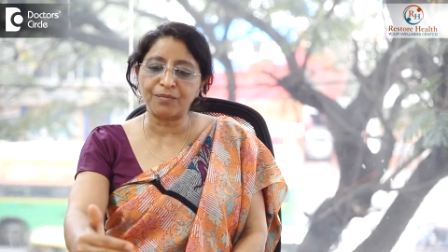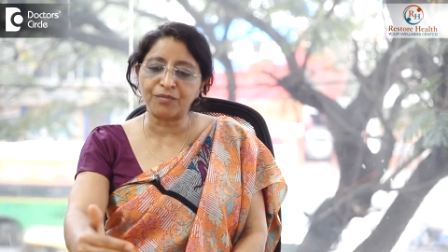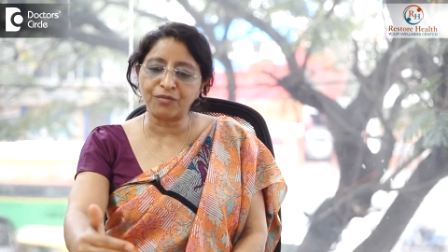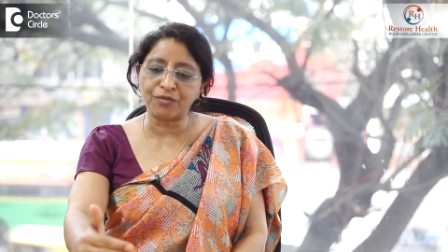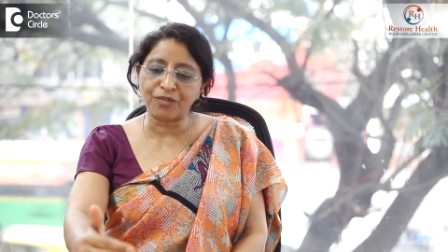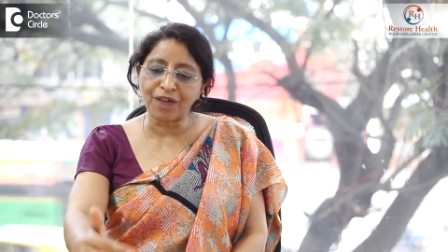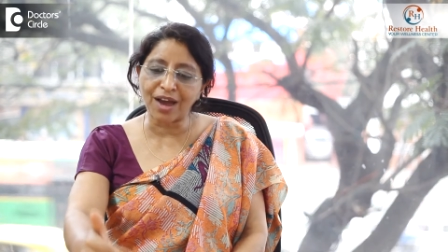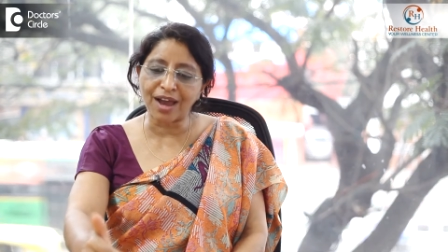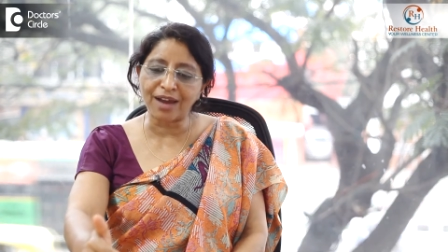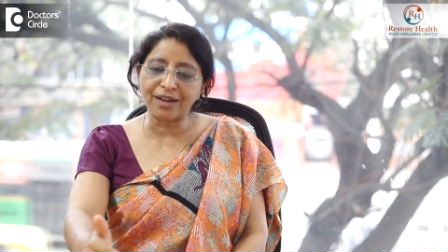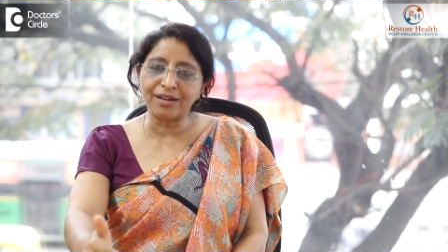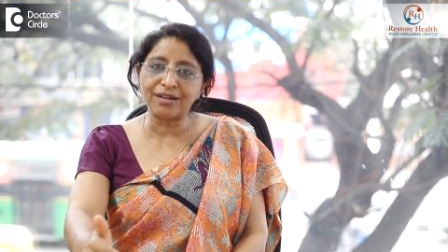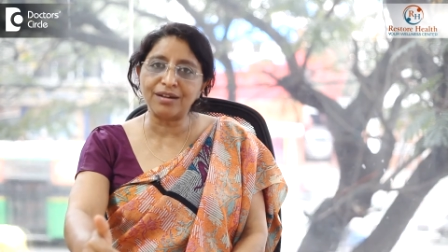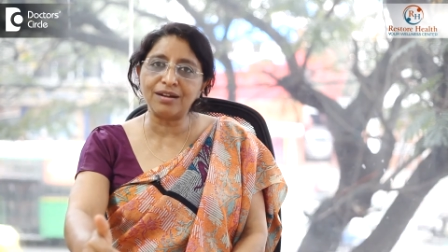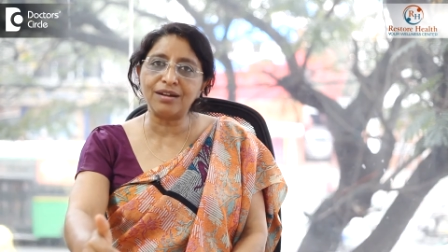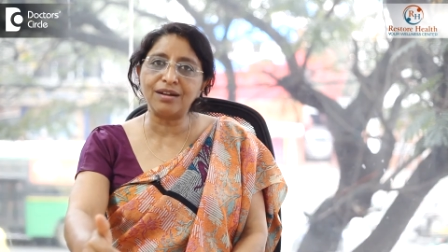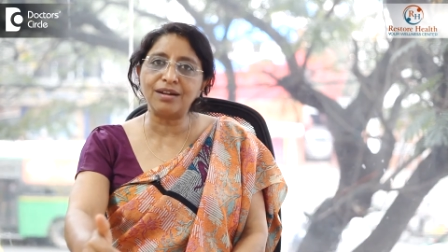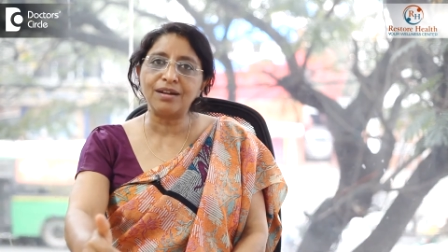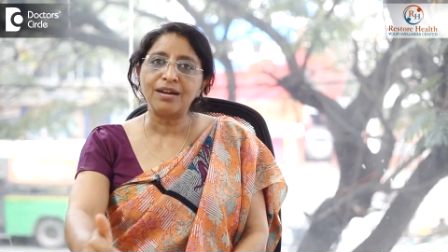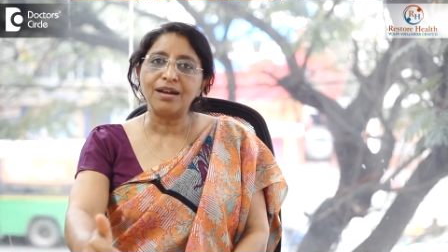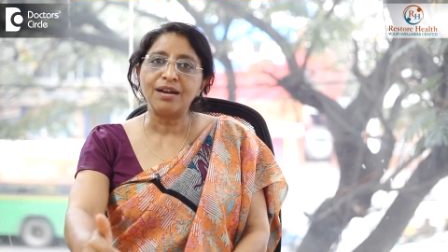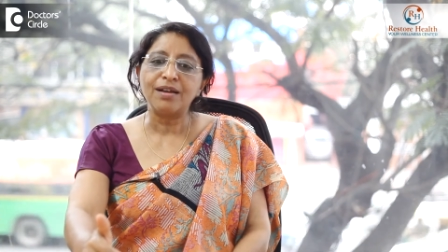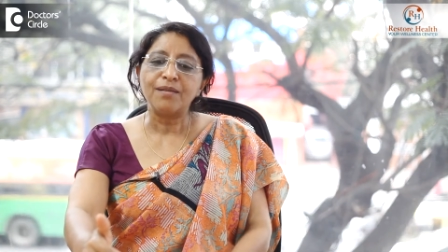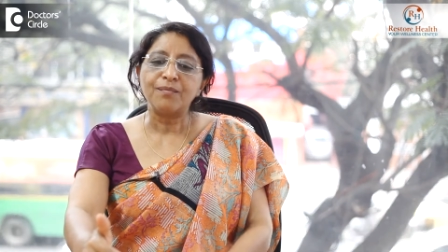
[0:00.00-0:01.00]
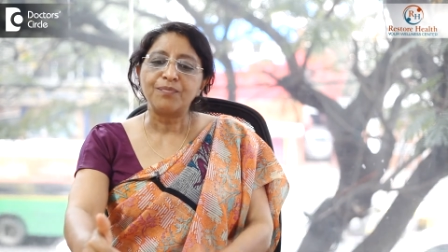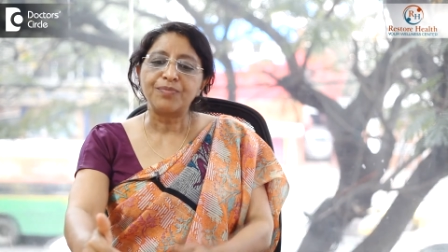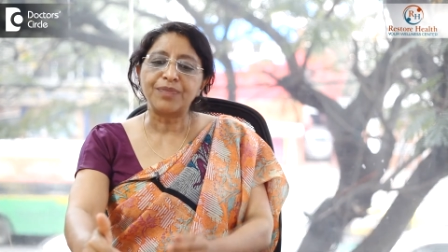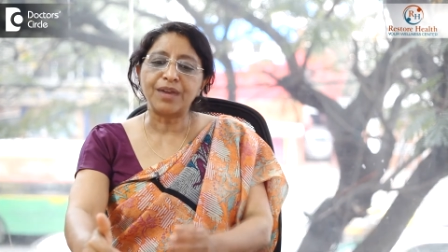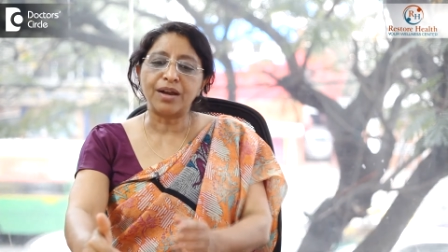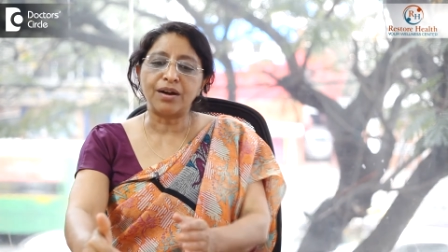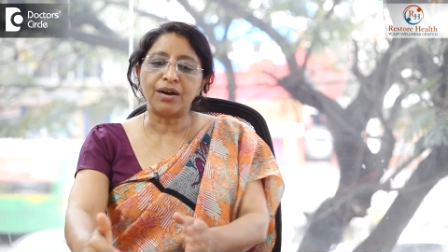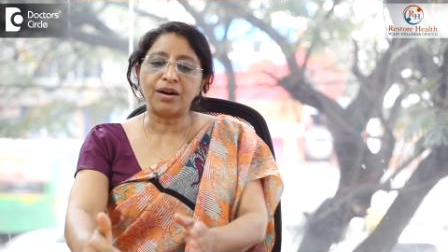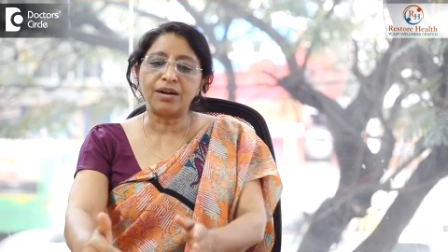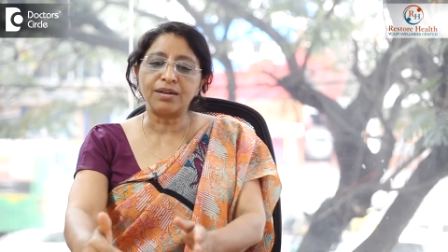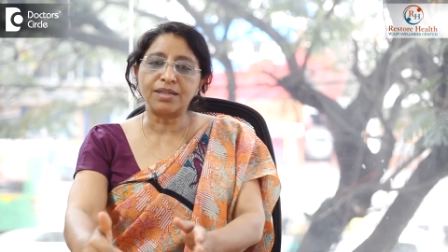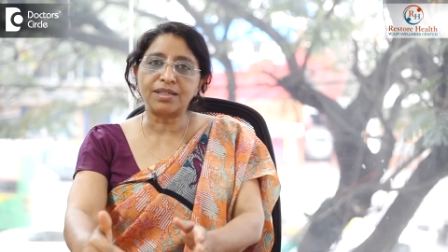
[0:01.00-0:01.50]
viral
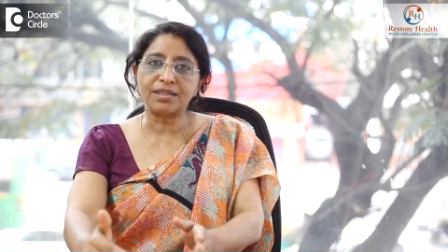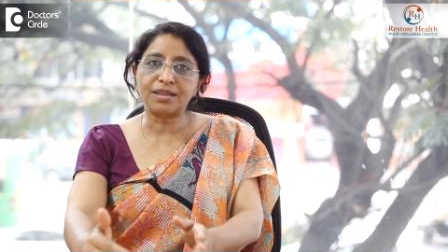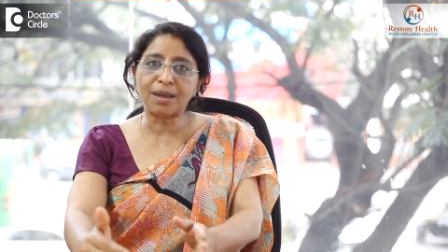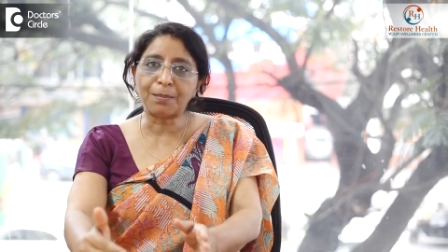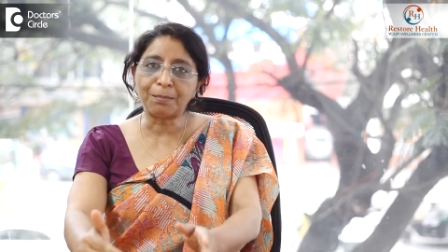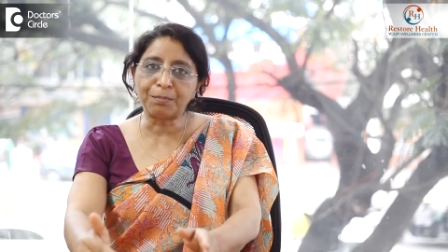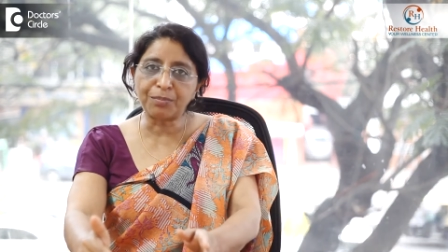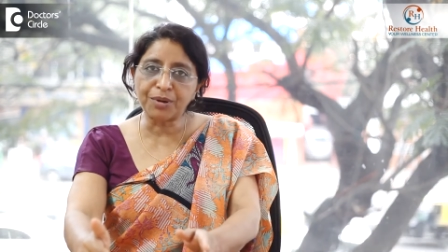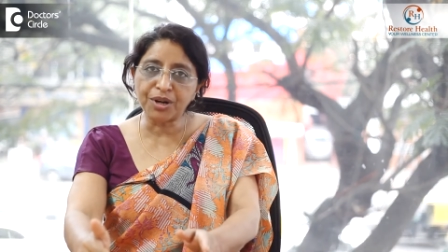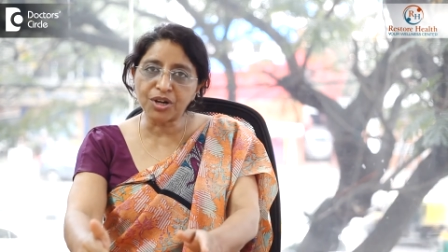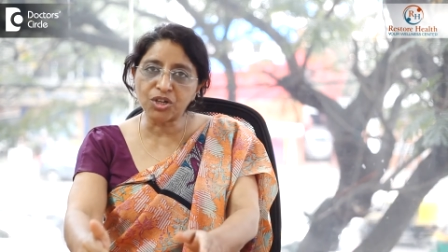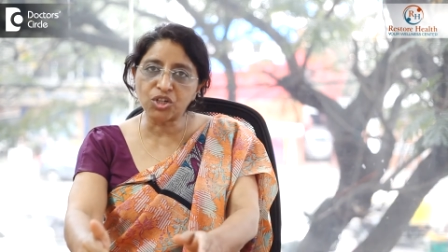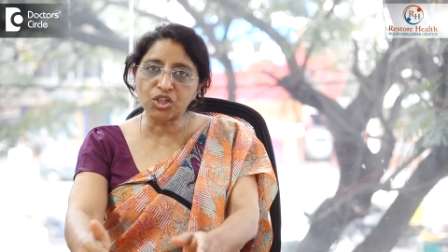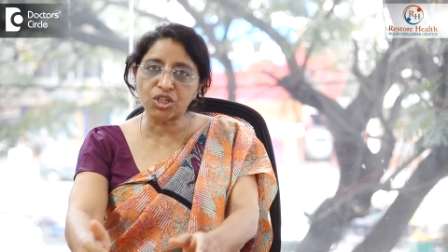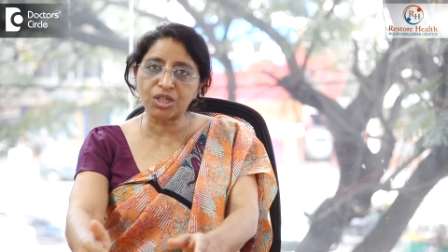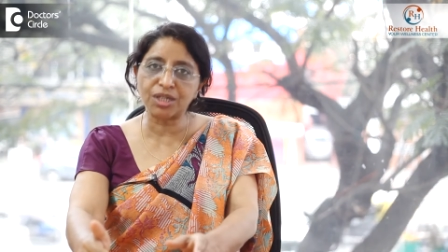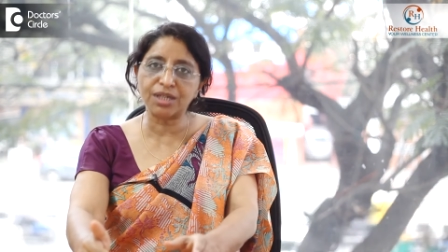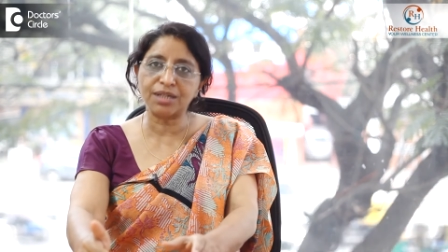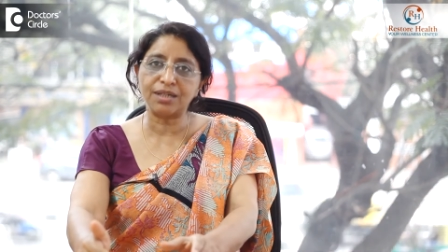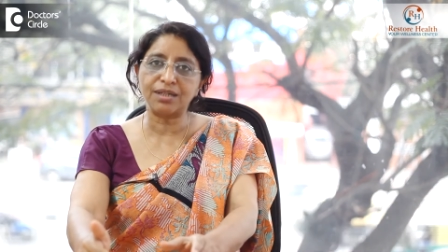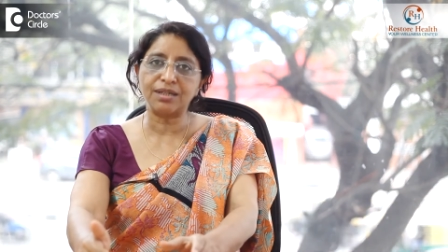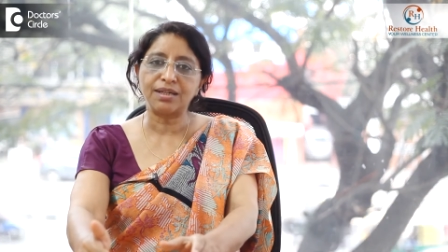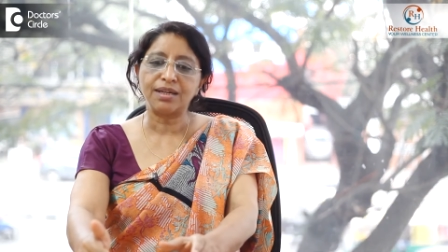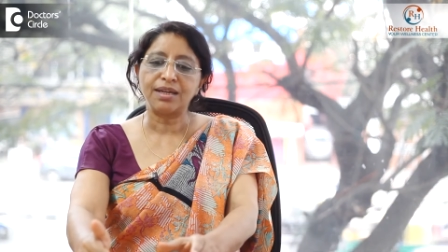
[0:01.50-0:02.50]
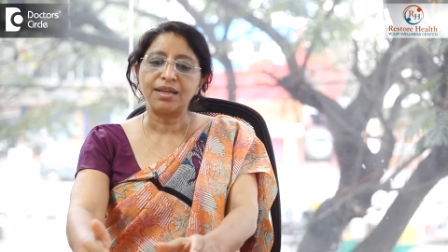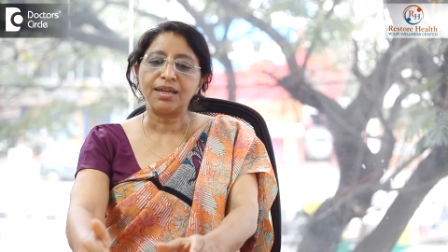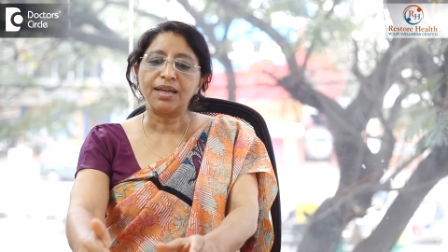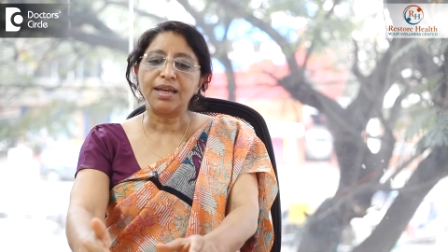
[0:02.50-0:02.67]
uh, suppression